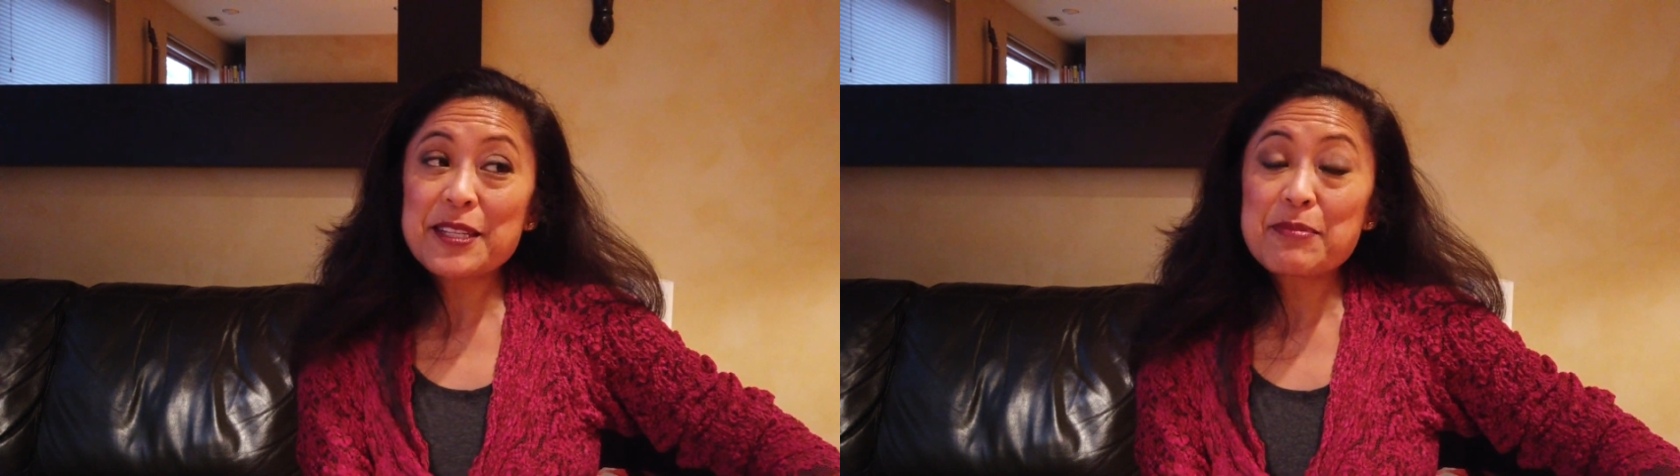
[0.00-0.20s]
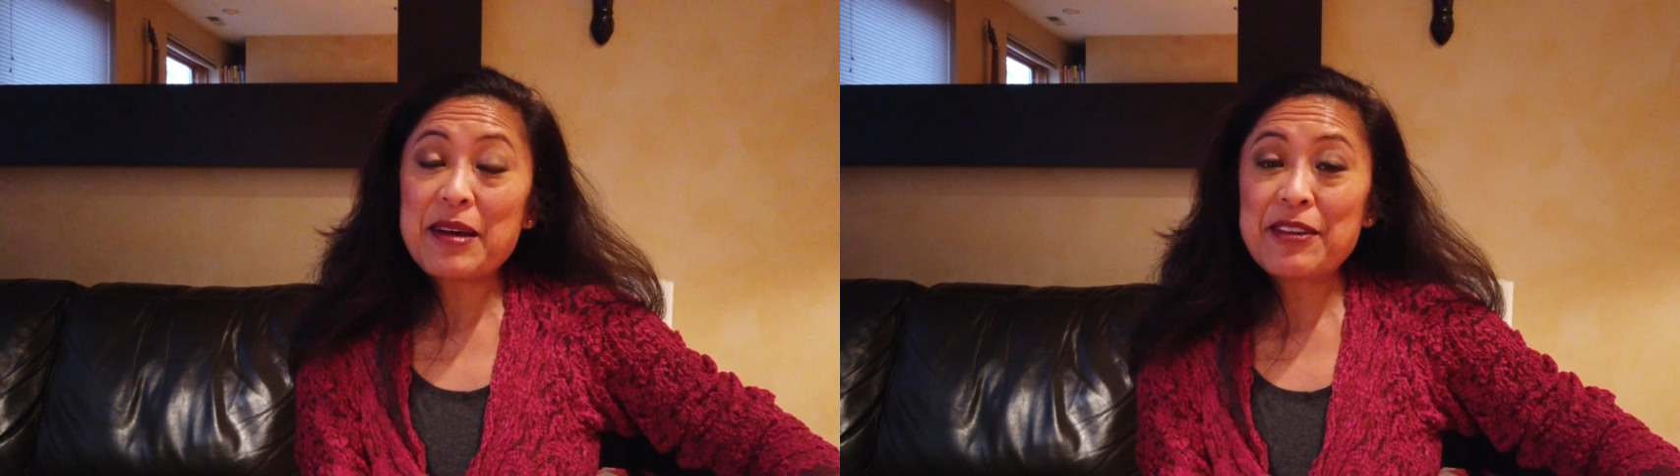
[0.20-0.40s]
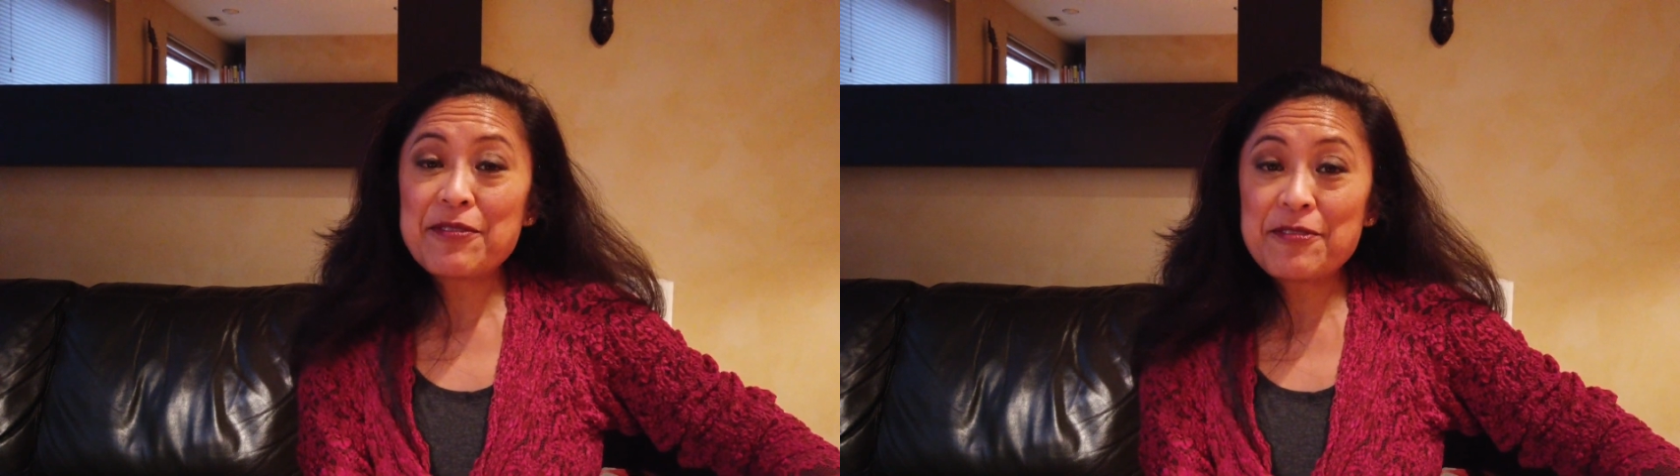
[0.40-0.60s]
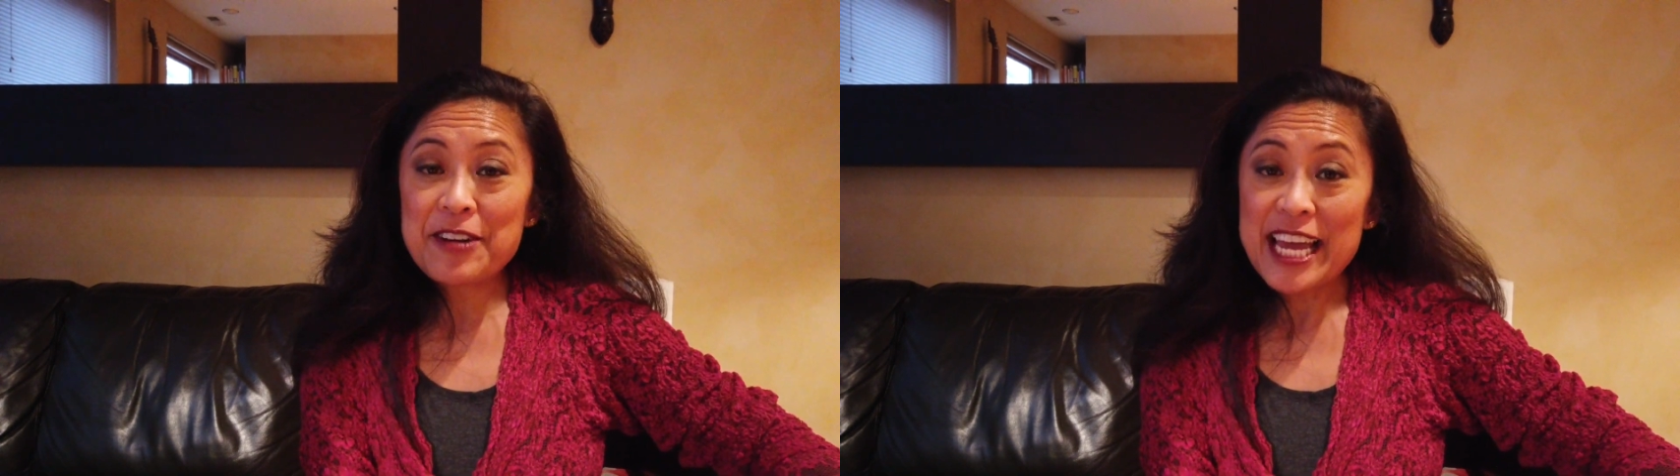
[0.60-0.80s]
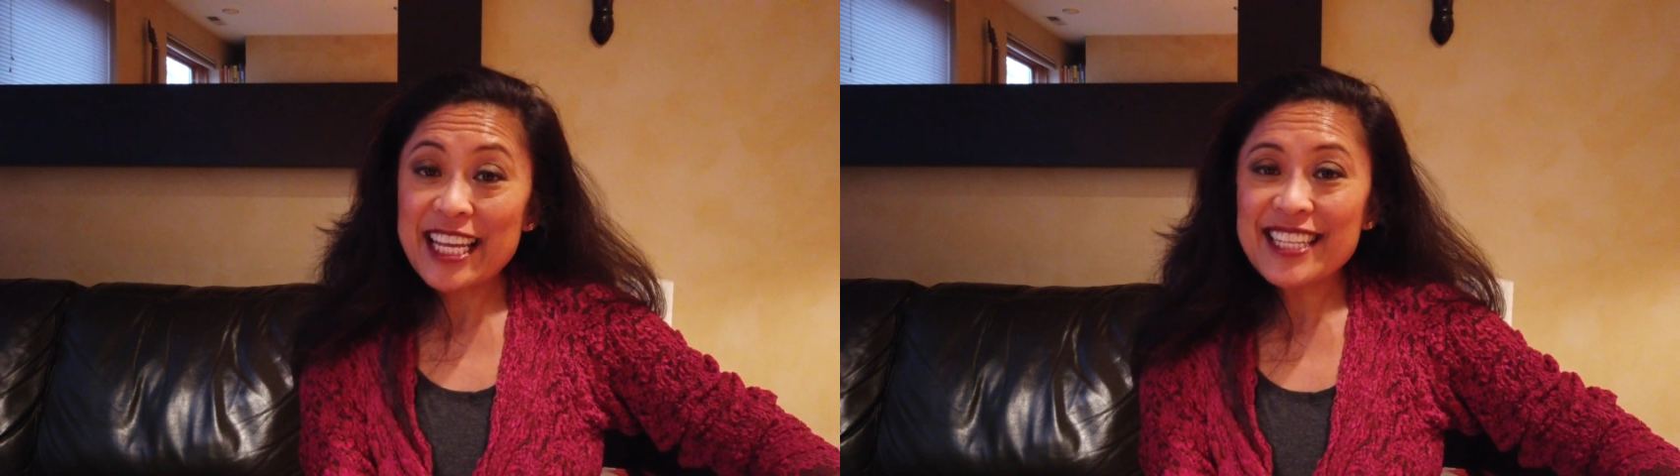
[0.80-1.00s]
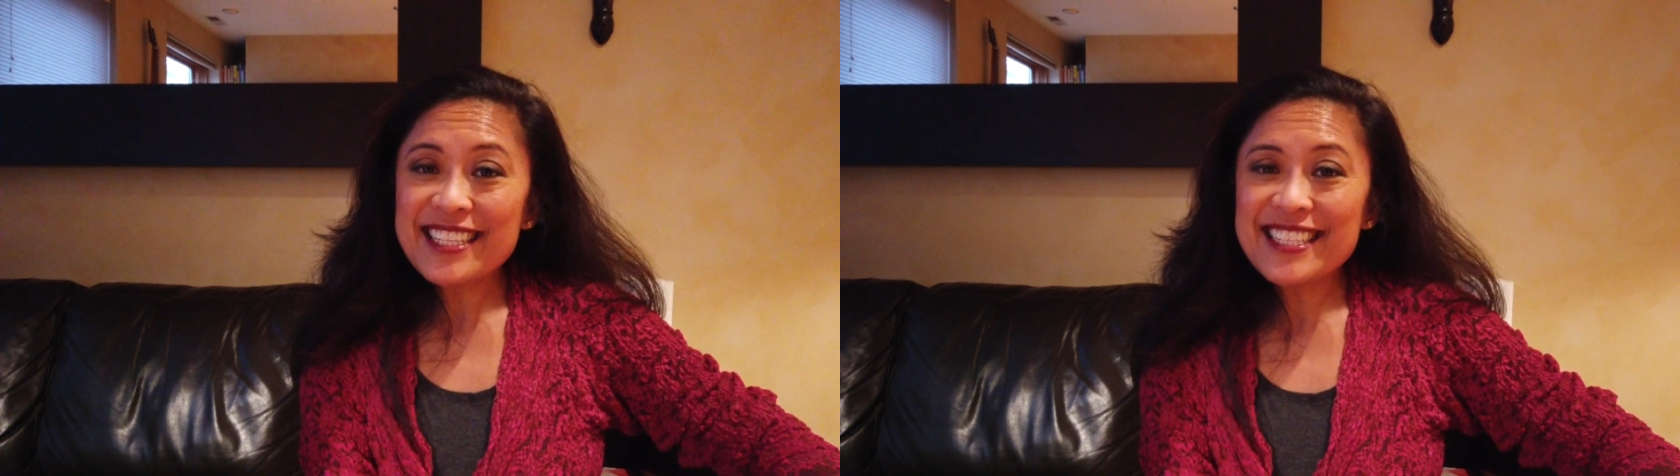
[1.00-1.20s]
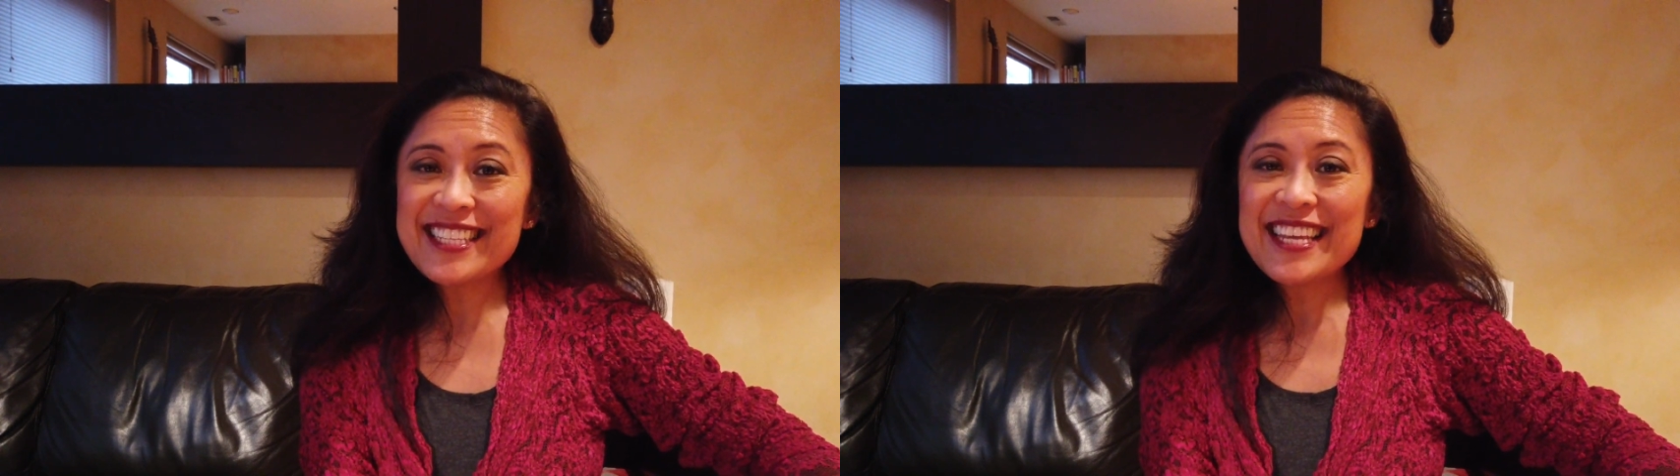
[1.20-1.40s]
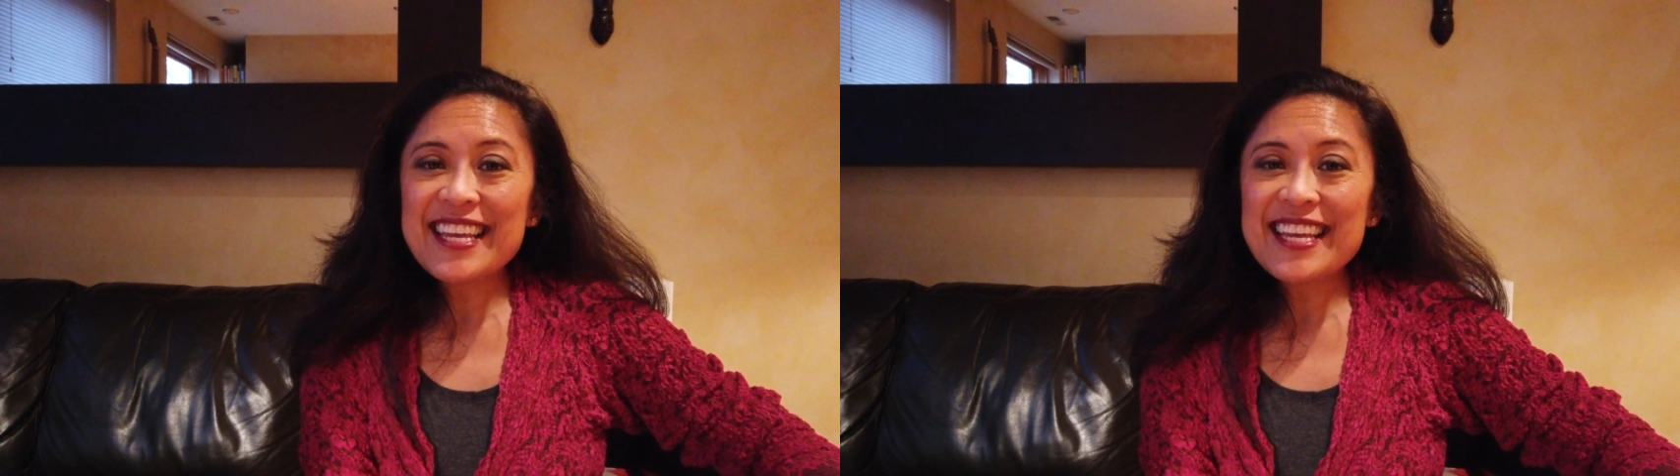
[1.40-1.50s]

it's my friends,